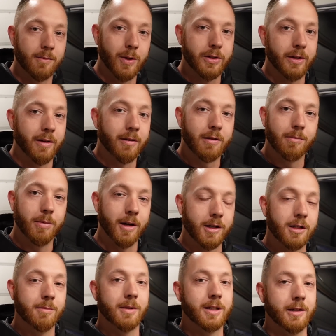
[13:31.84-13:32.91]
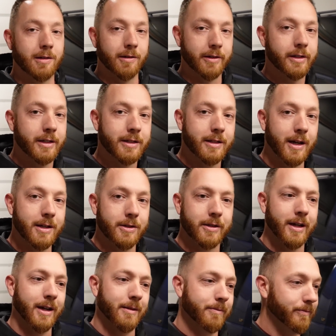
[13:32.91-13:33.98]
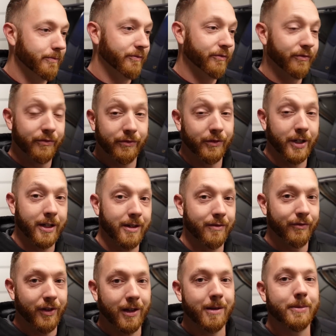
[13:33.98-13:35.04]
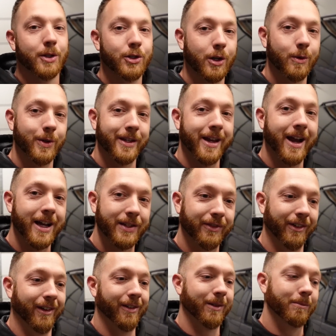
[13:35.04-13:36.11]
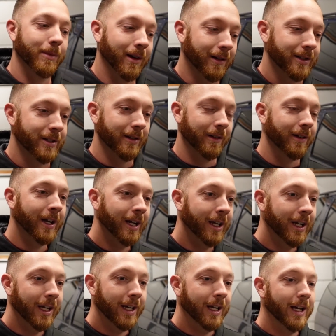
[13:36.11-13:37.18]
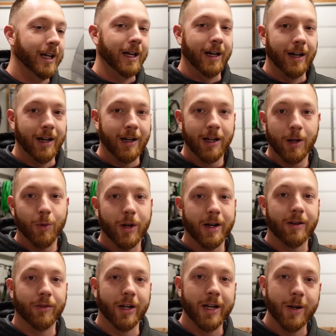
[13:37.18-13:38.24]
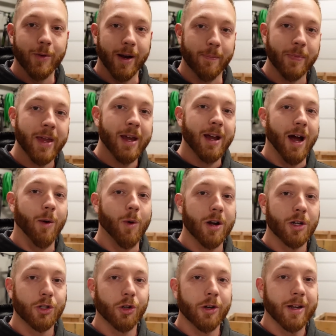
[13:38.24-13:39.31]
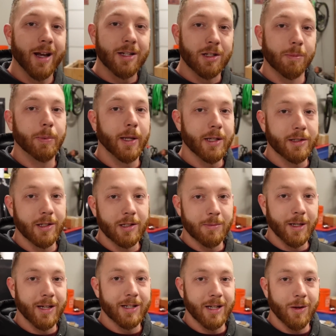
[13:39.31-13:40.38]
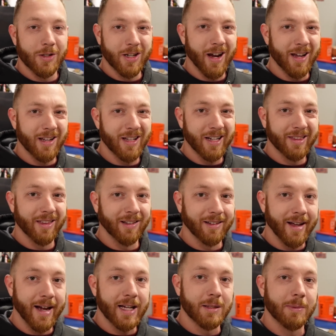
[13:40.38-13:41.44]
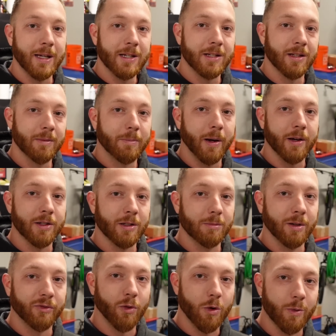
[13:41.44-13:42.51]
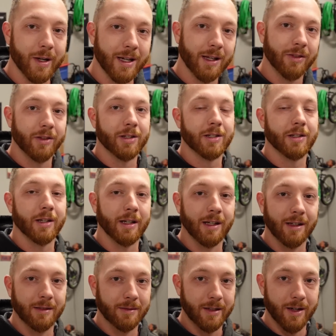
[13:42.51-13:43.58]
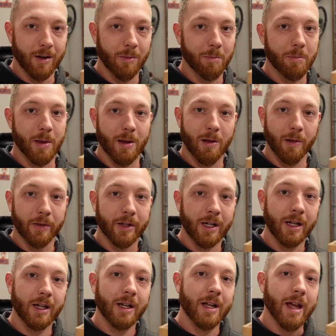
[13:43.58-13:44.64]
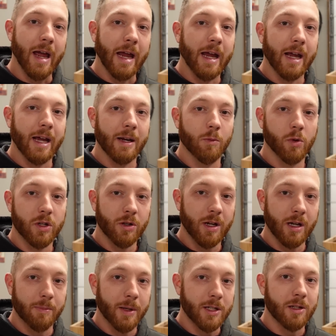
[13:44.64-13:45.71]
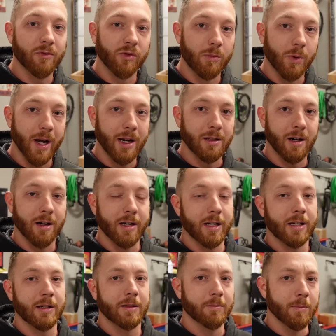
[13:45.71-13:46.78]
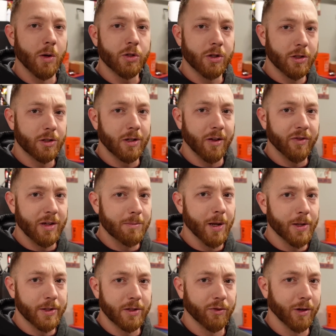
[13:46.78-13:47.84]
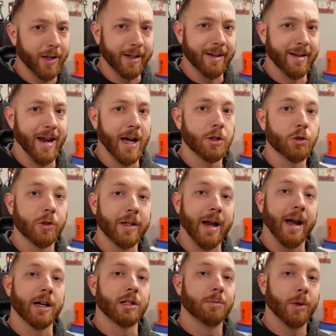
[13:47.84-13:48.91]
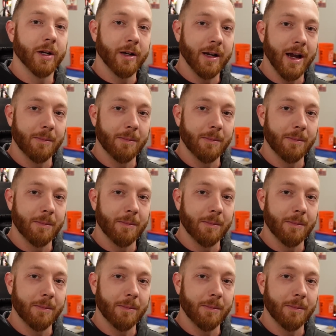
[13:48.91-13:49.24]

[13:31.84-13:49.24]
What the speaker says: What's $100 in materials these days? You can't freaking fill up your truck with gas for $100. So whatever. Anyway, I wanted to show you guys the pistons because that was kind of like the last piece of the puzzle before we get this thing, you know, built. And when you get a piston from Raylar, most of the stuff he builds is for like a naturally aspirated